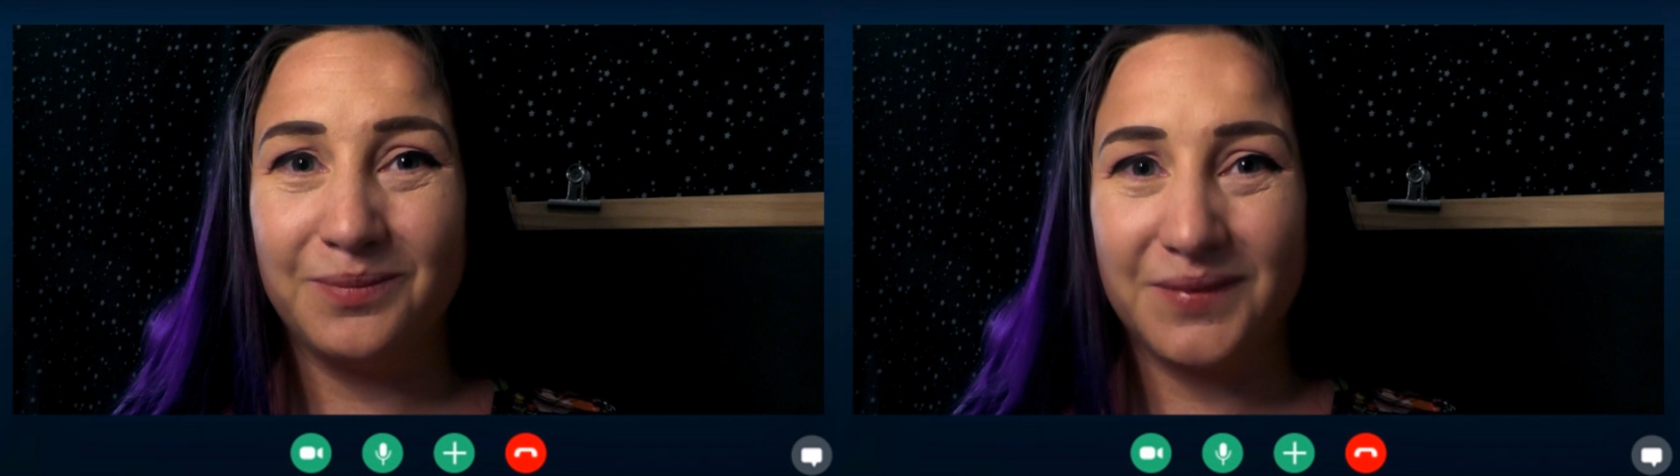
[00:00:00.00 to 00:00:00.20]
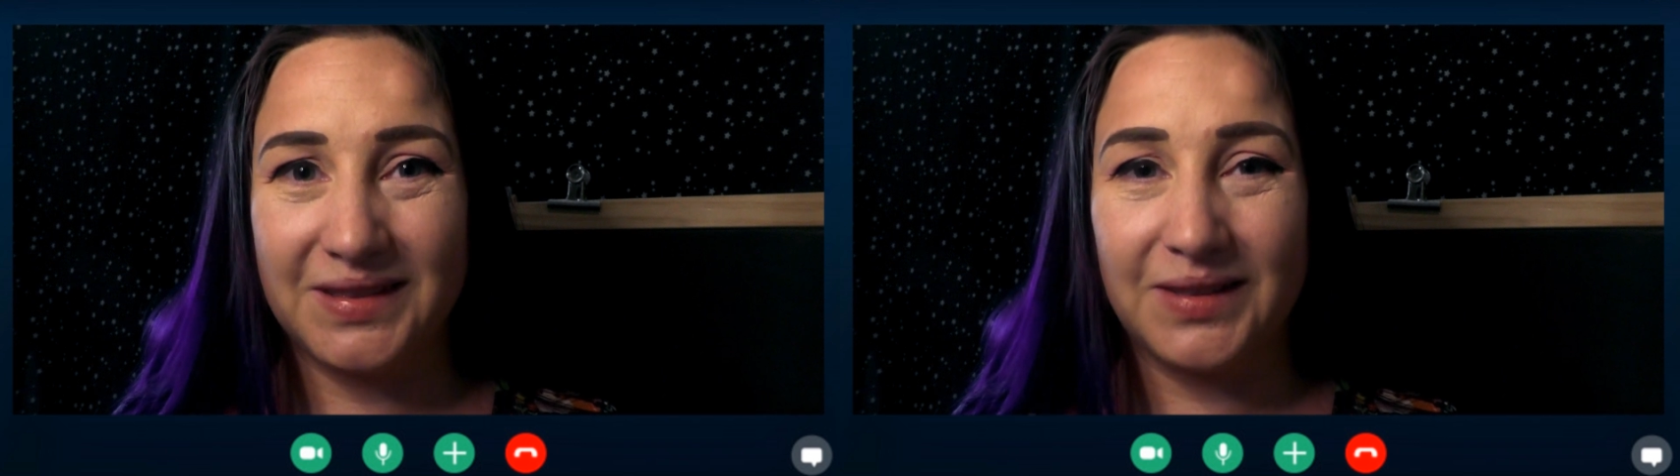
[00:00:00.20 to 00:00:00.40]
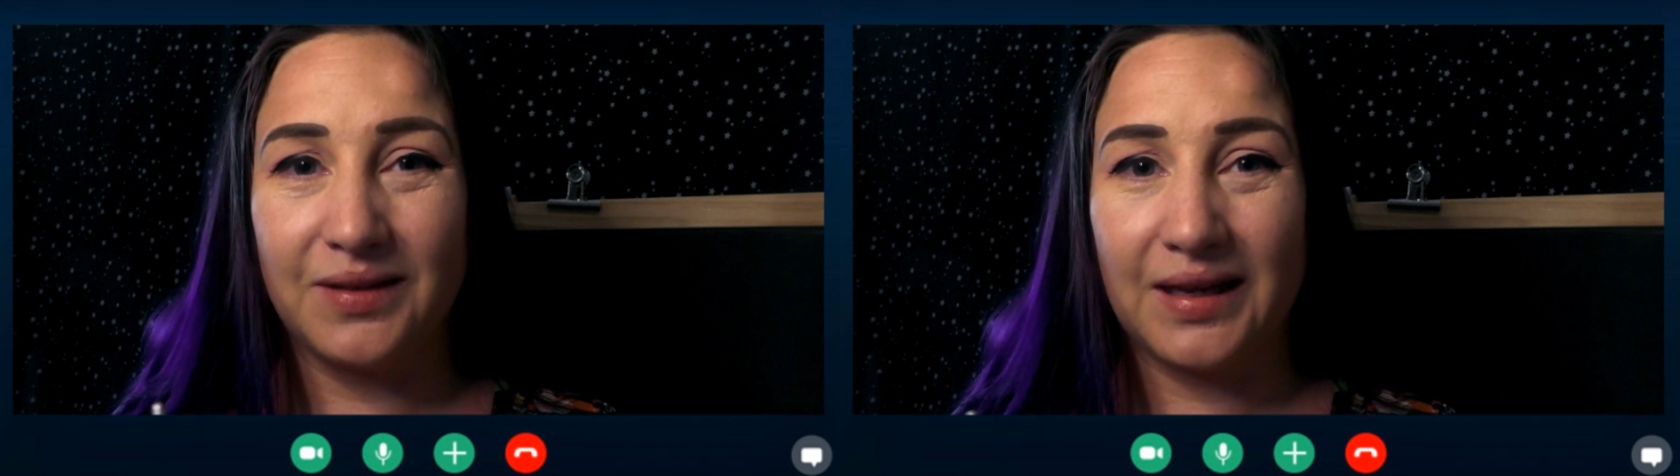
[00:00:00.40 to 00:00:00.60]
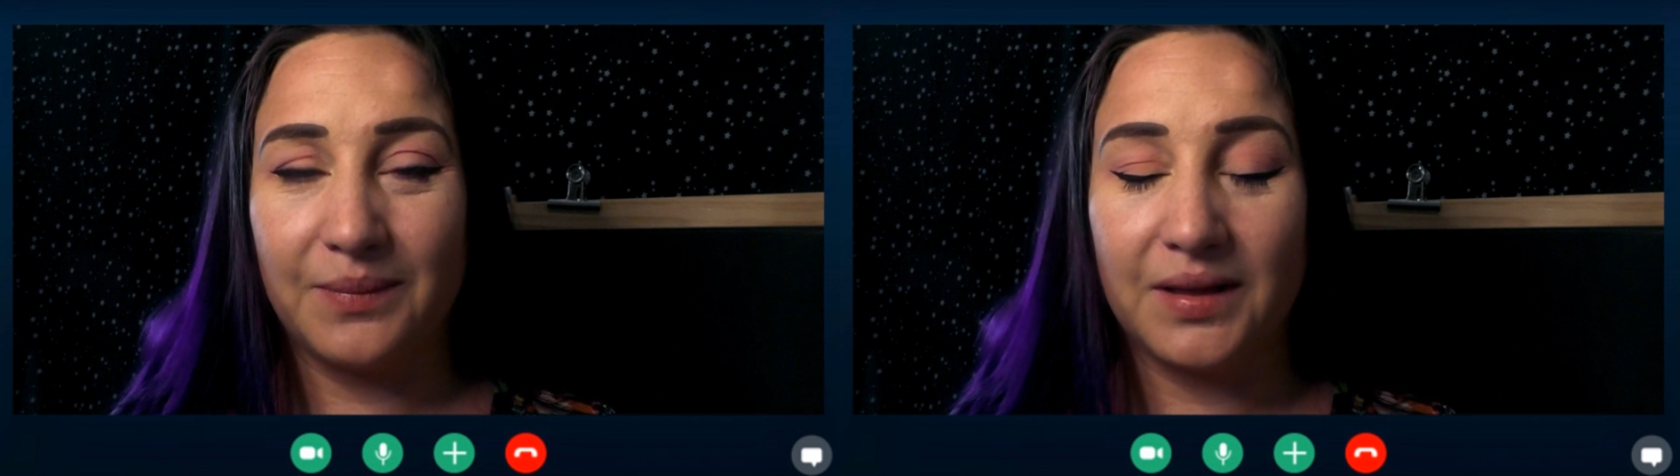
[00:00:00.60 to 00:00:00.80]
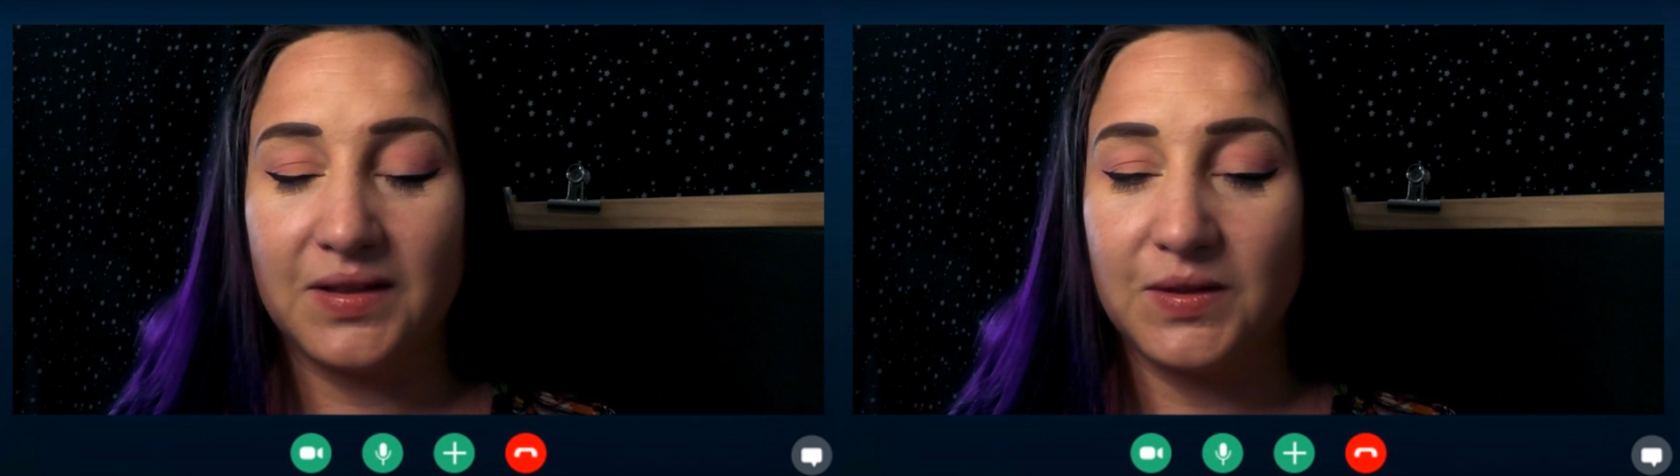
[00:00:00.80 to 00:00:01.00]
So yeah,
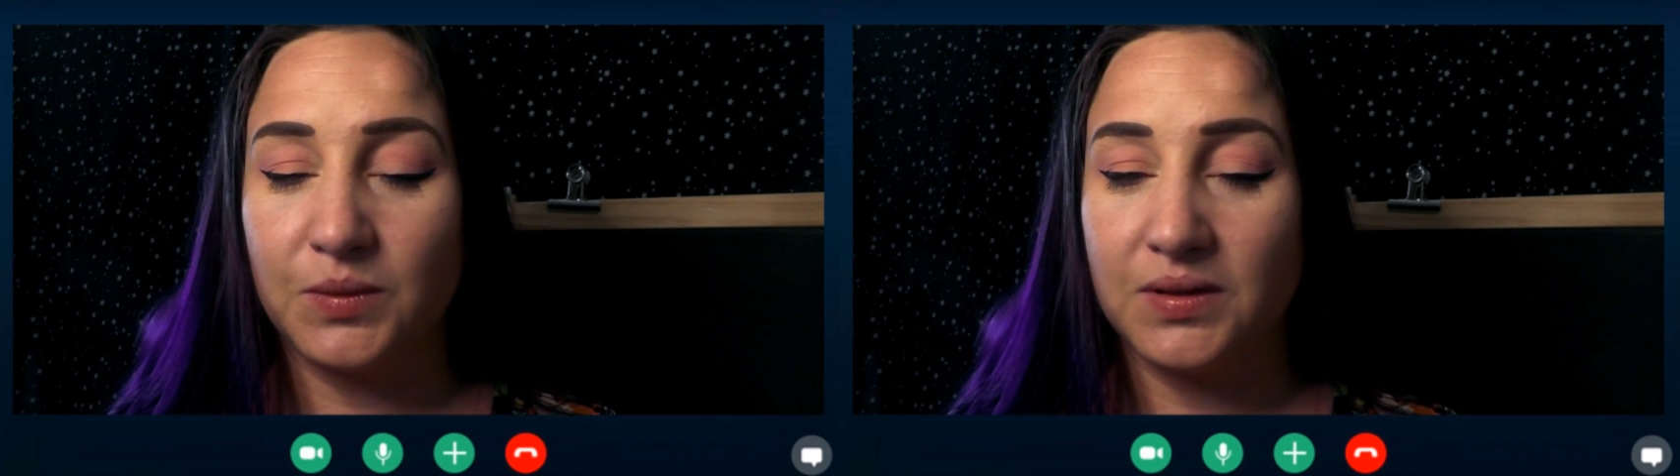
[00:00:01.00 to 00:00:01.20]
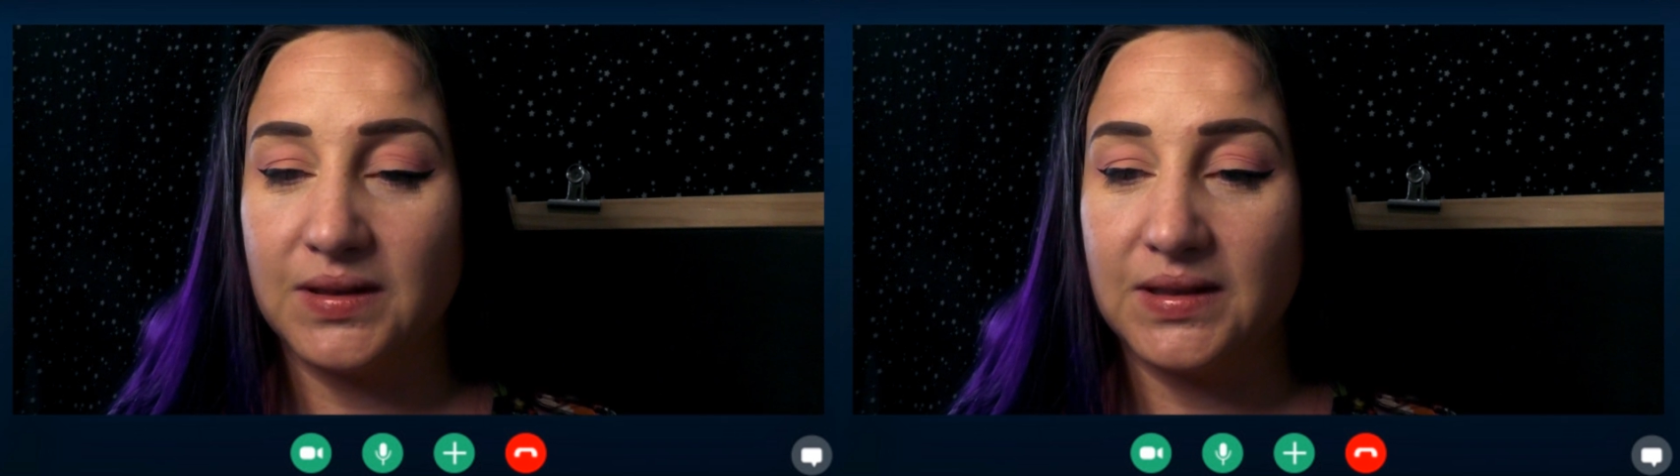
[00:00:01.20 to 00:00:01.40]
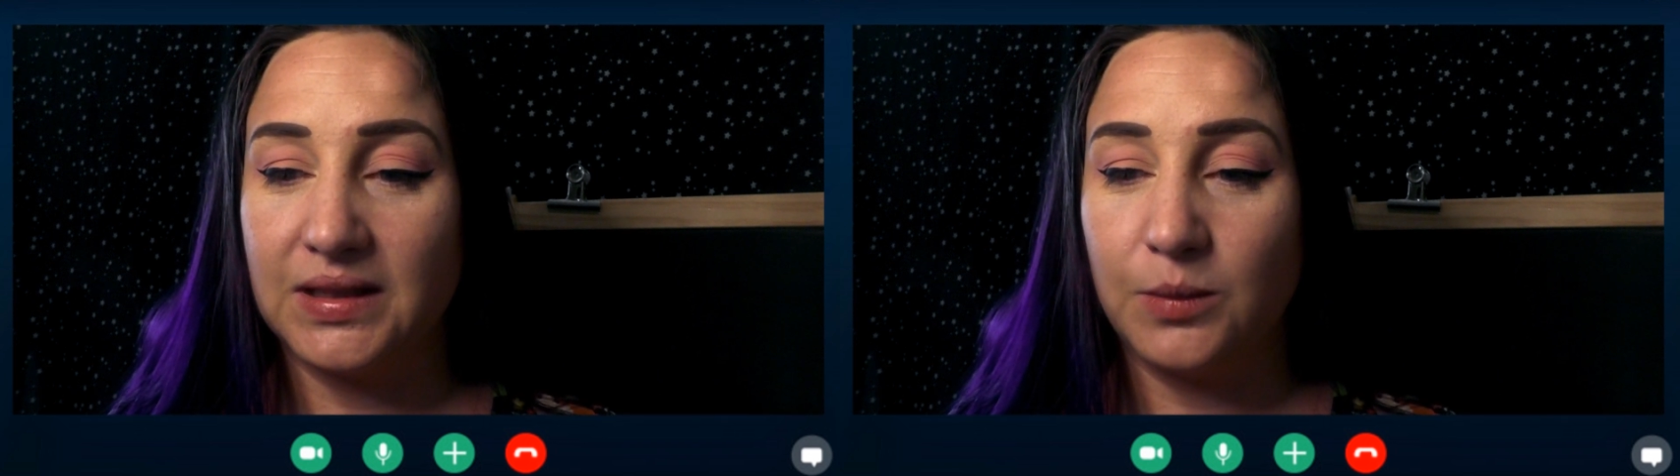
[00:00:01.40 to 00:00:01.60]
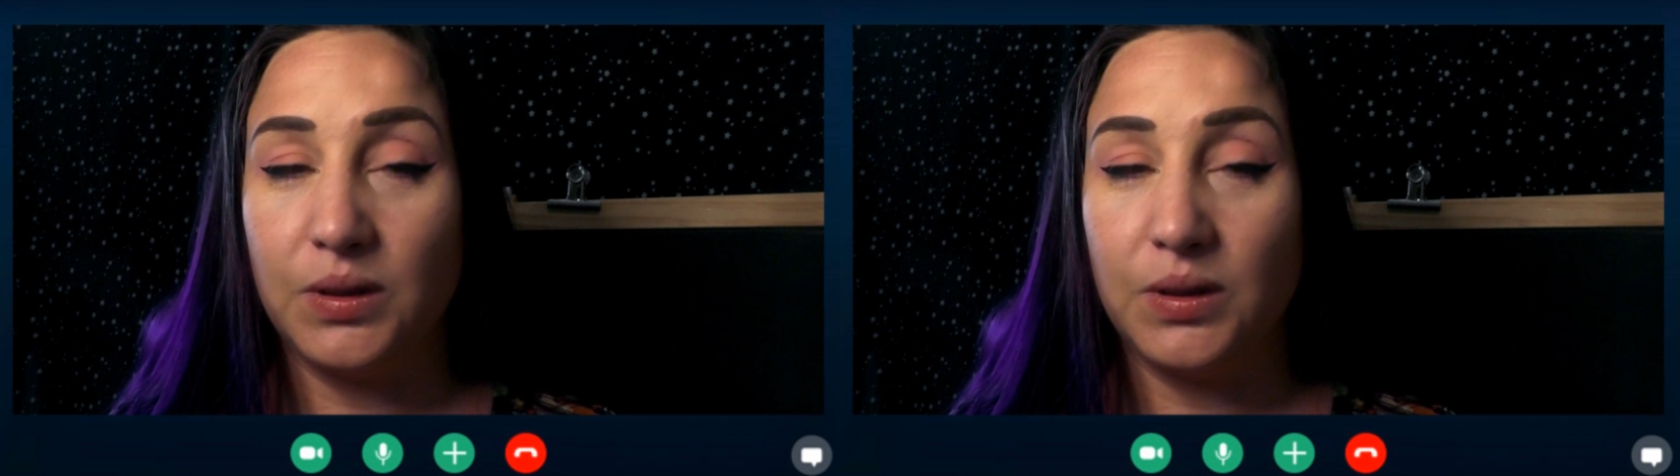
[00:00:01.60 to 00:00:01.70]
I just want to see